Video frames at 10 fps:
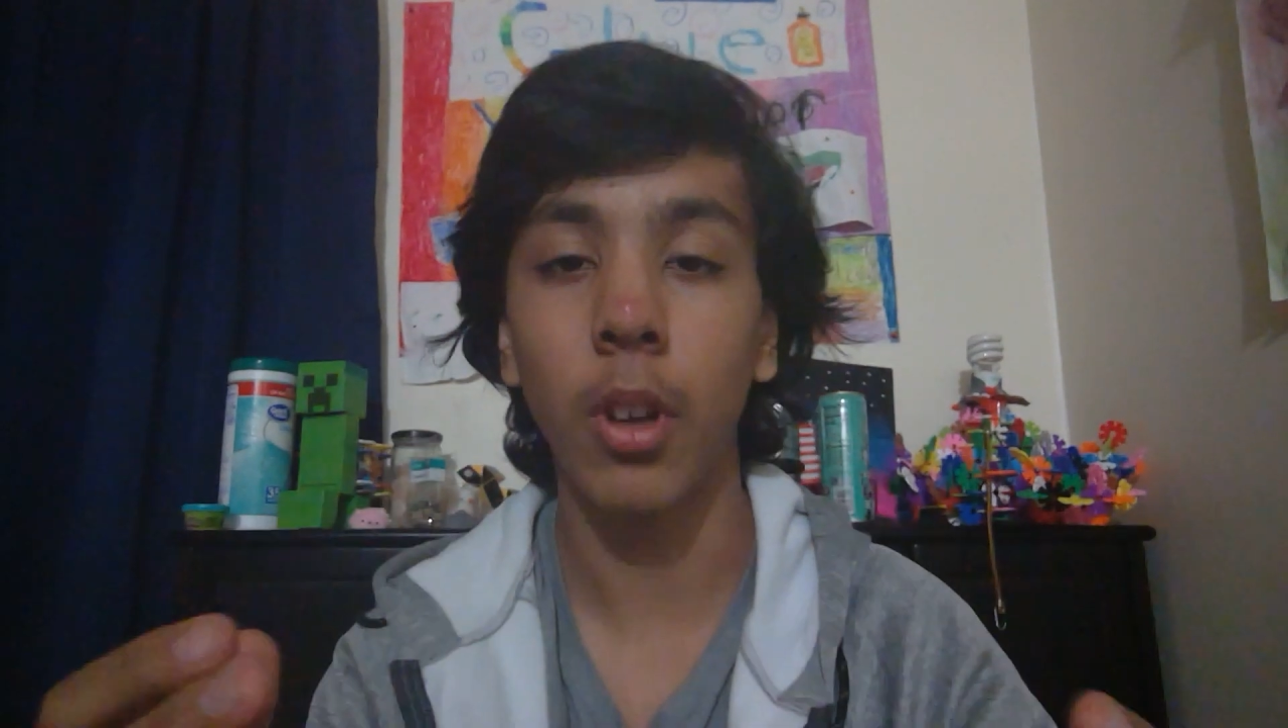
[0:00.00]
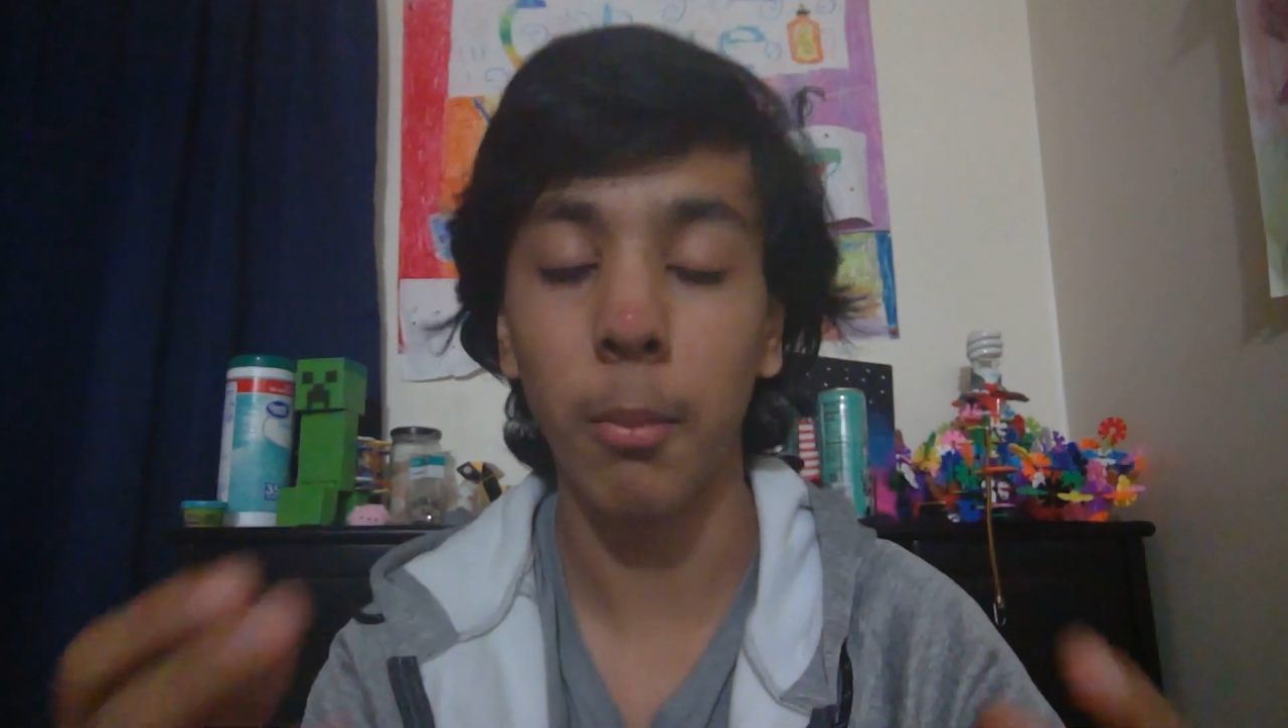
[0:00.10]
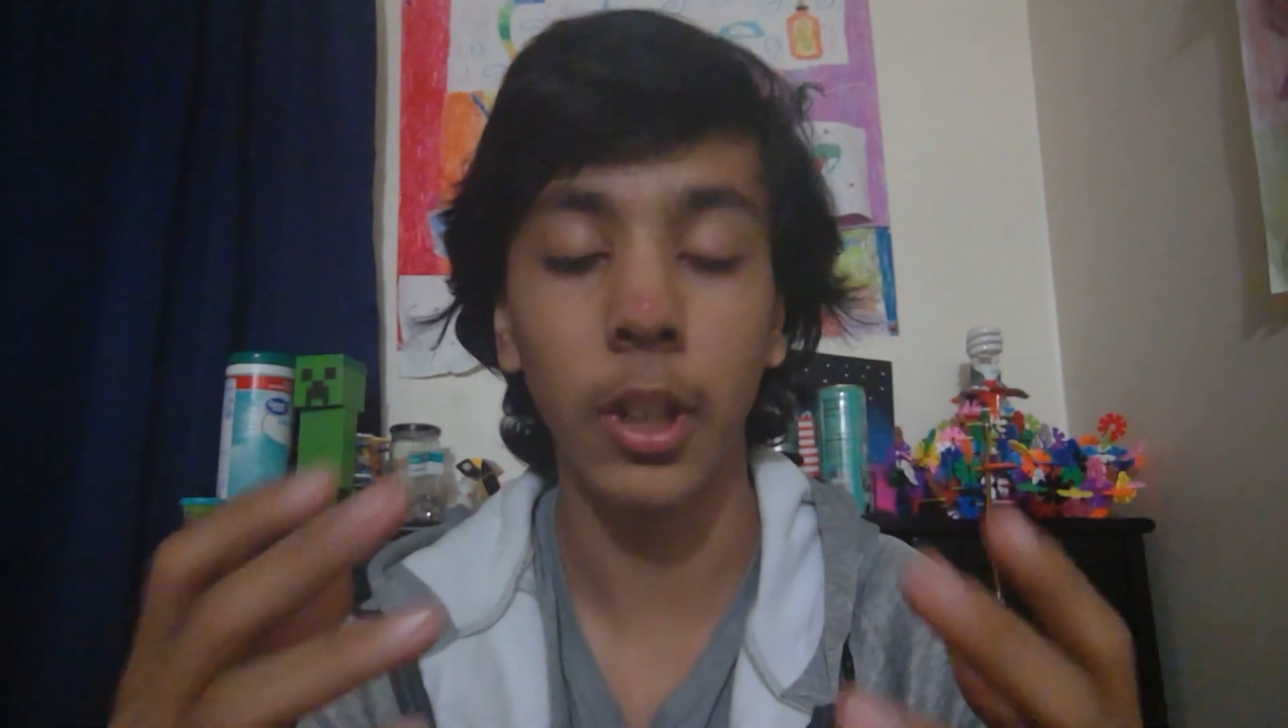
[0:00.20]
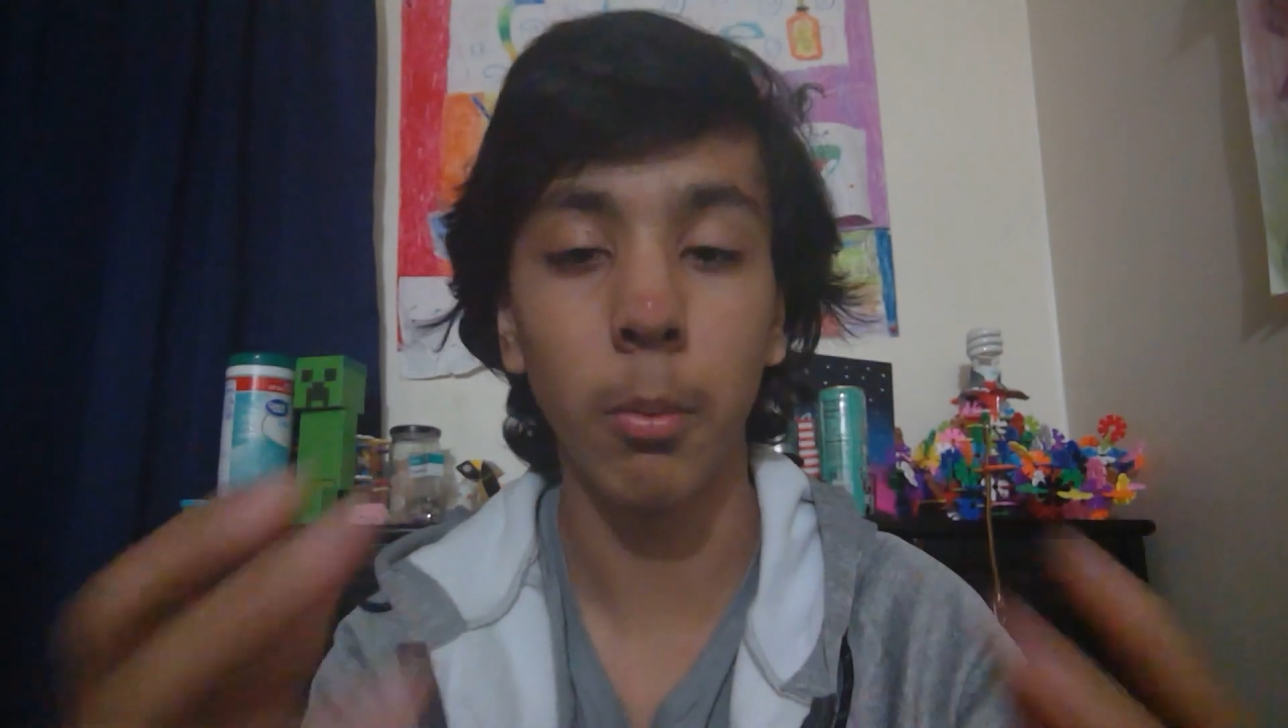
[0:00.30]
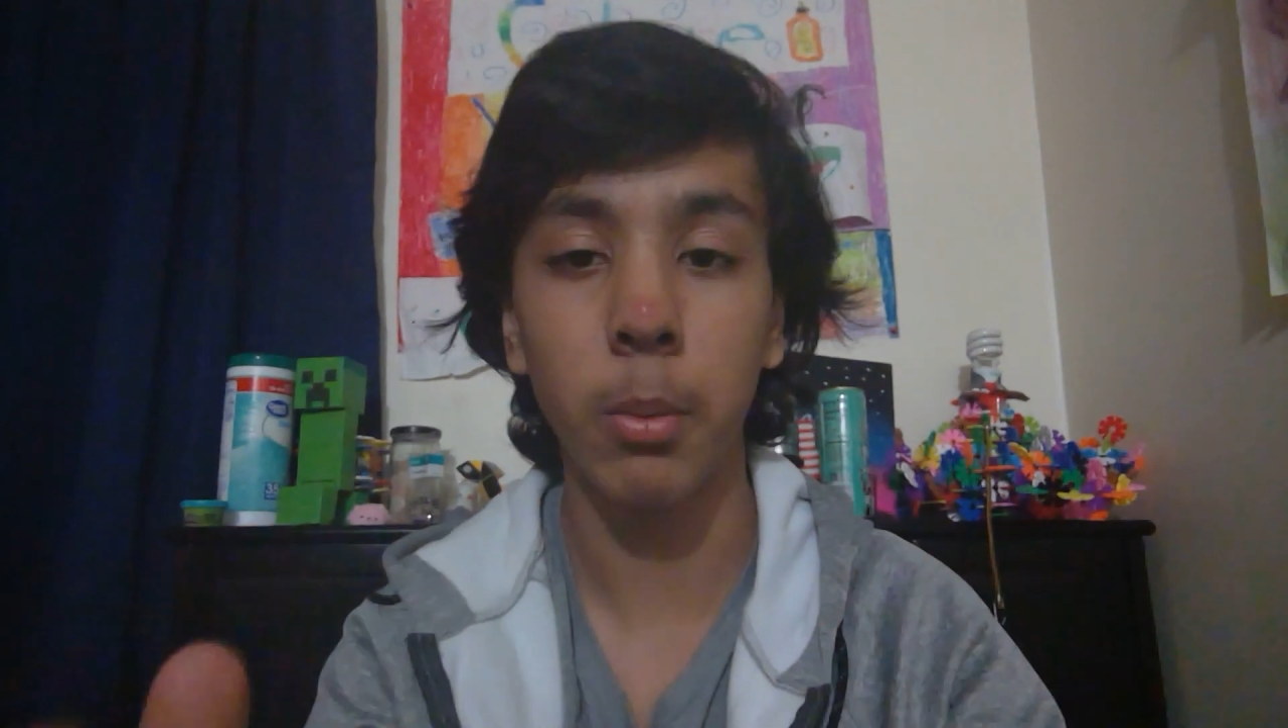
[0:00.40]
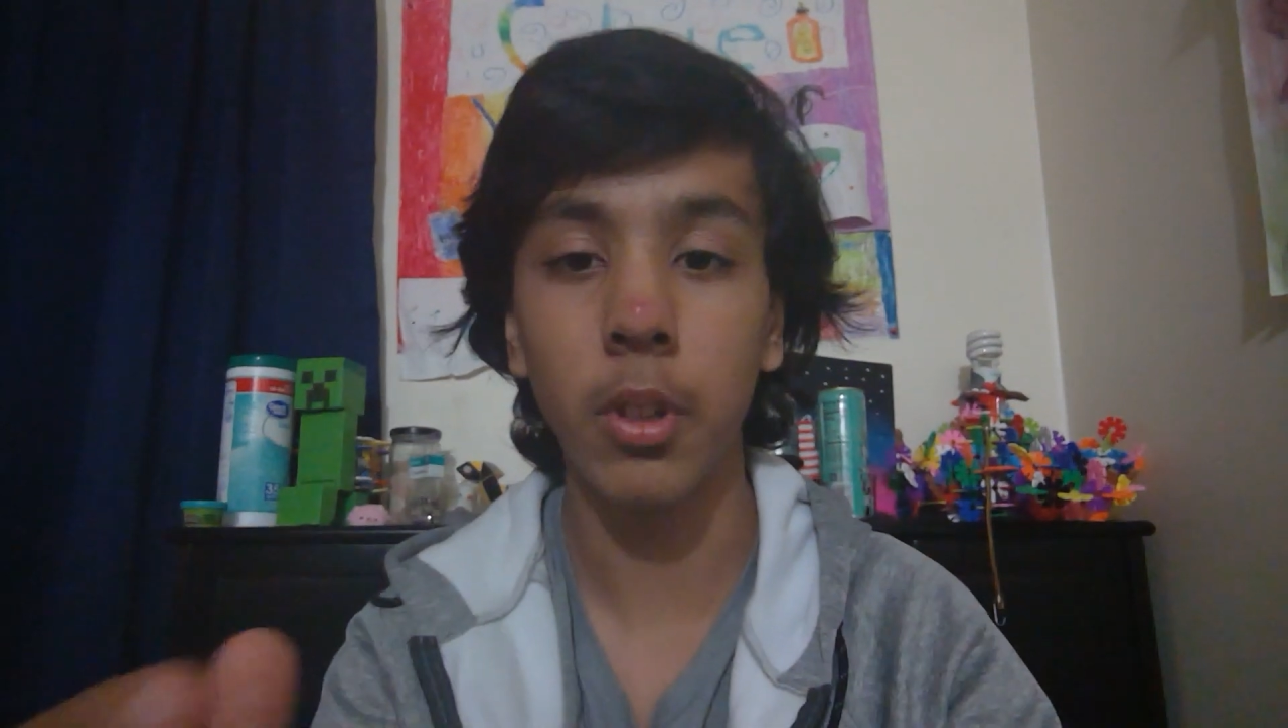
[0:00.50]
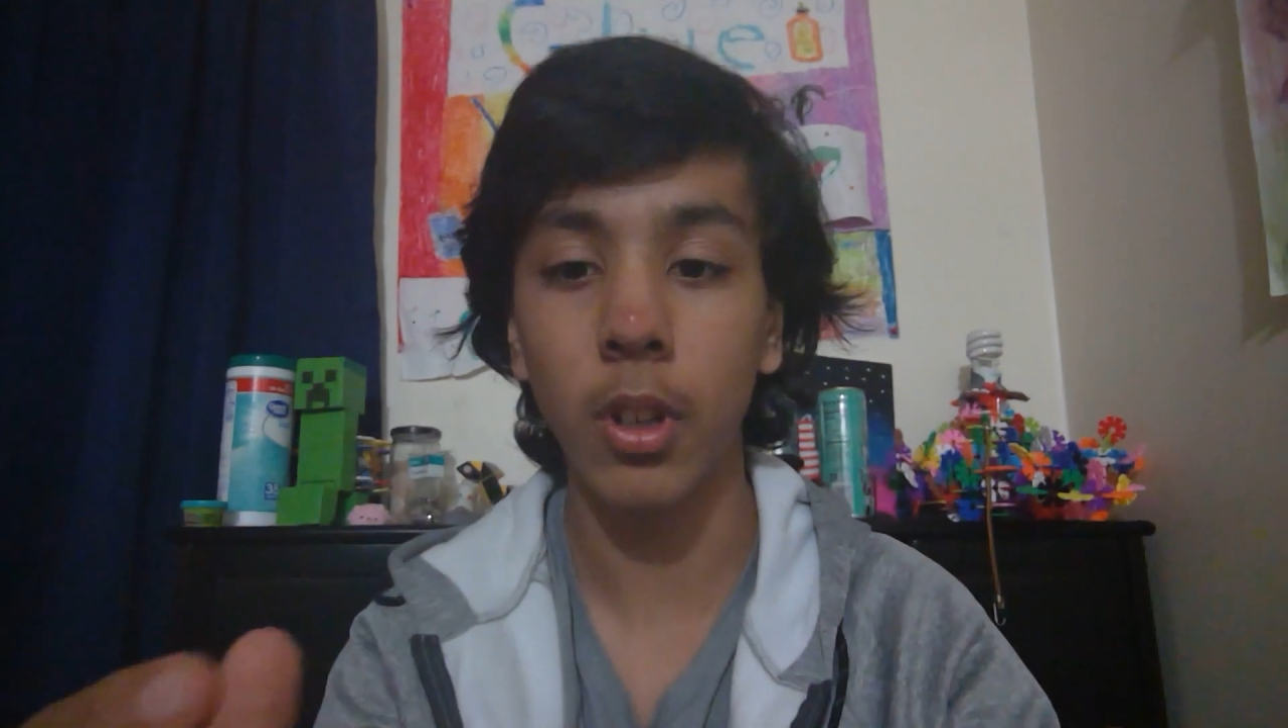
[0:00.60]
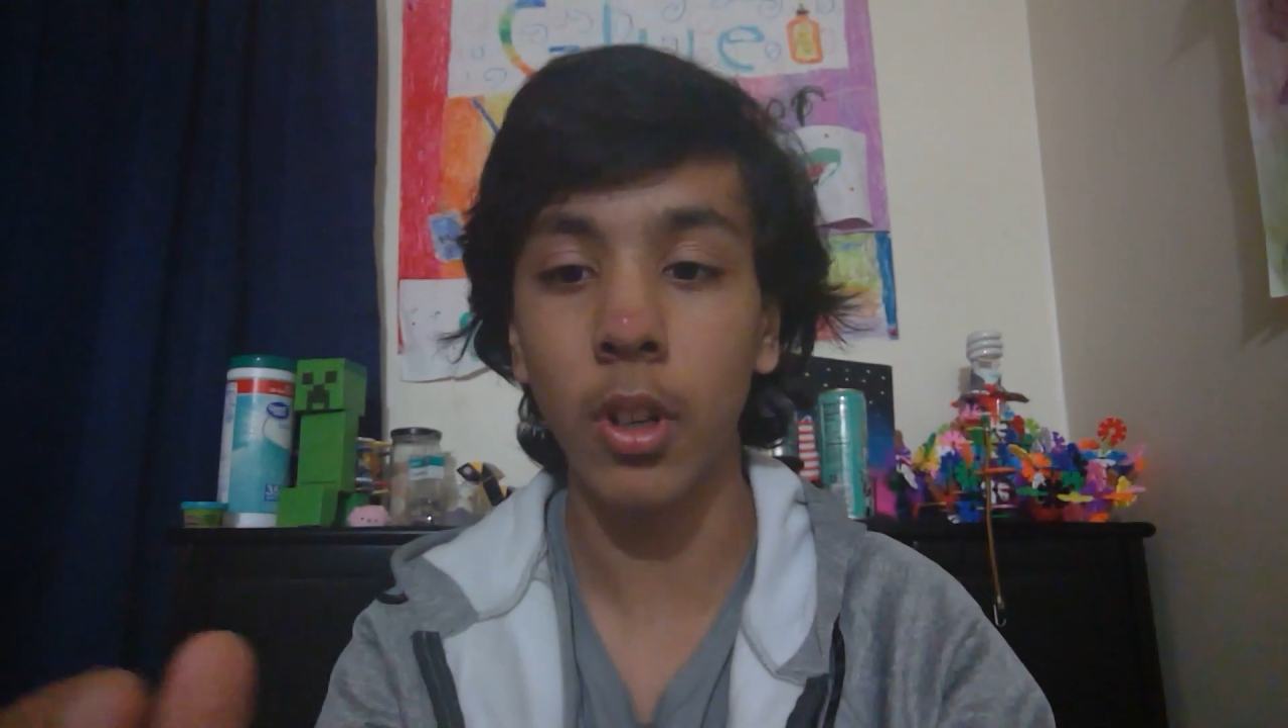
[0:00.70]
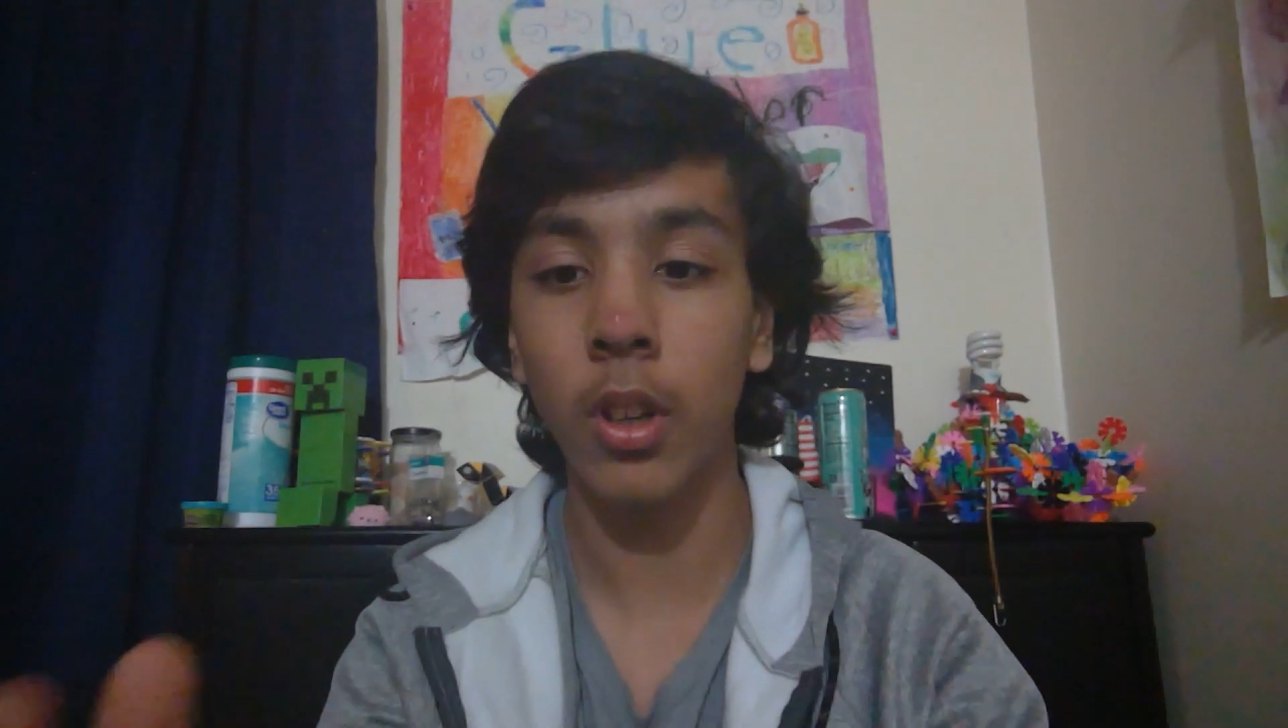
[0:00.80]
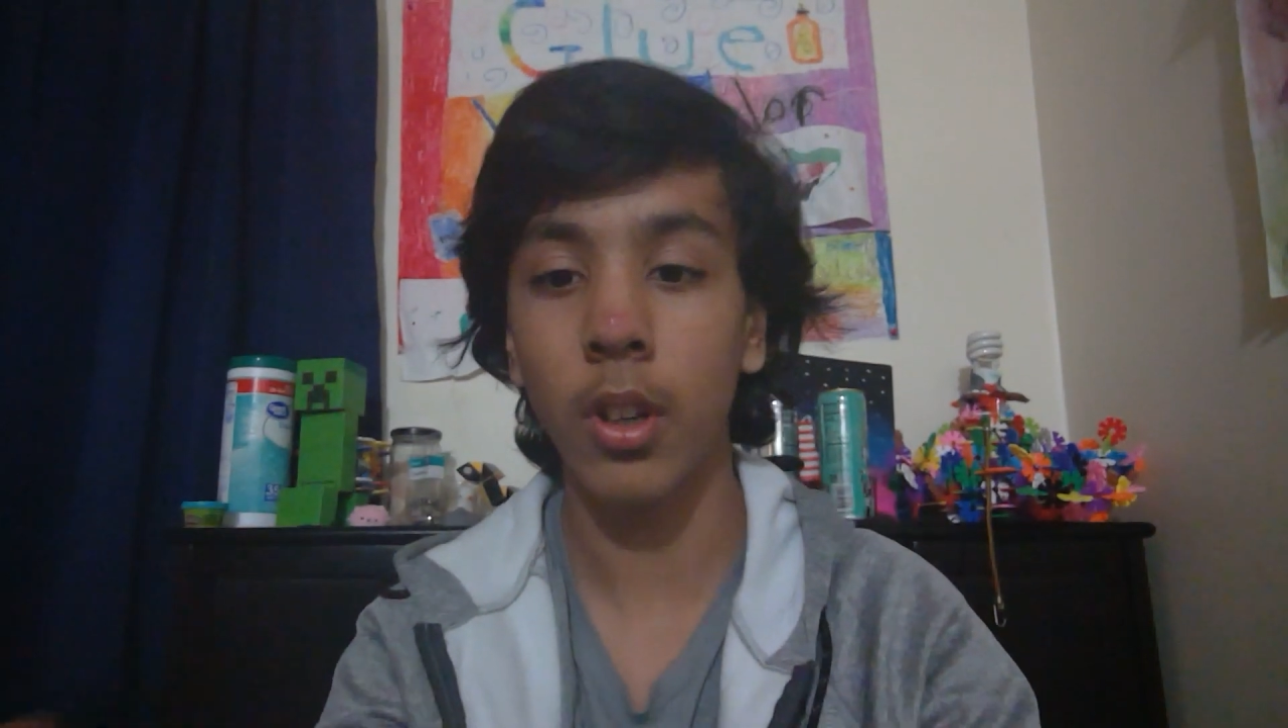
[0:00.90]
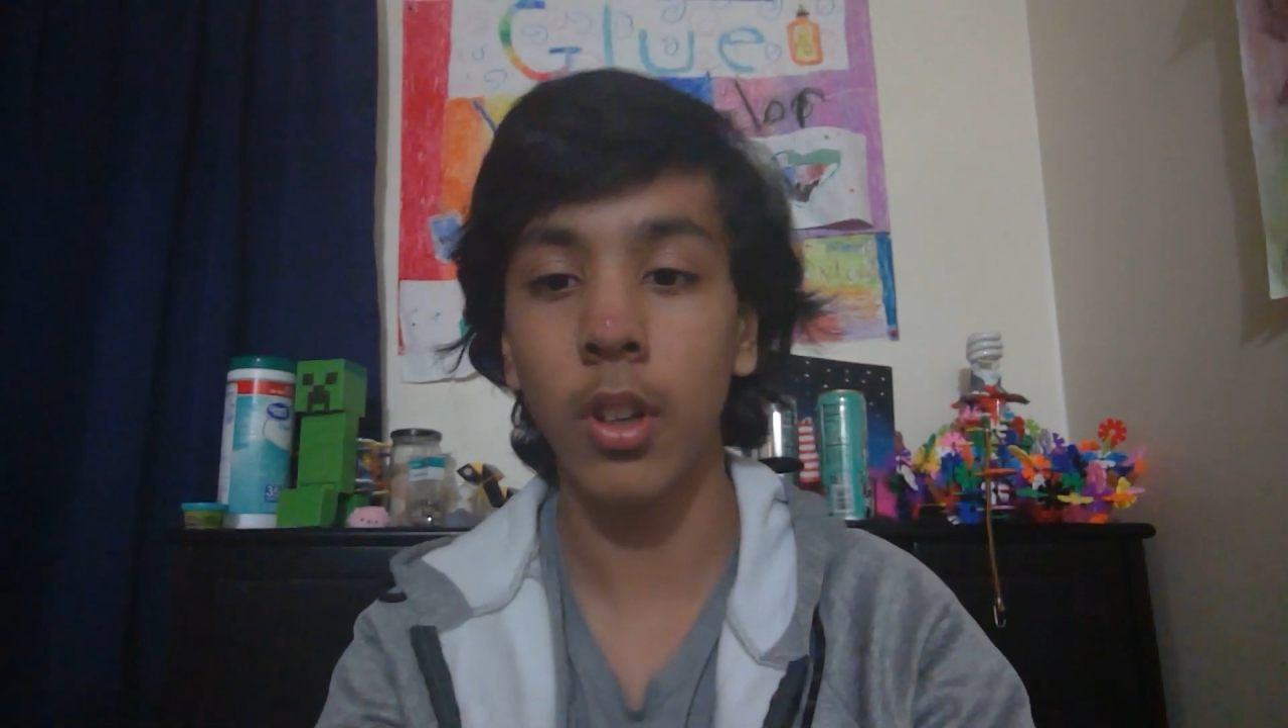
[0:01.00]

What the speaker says: on my computer,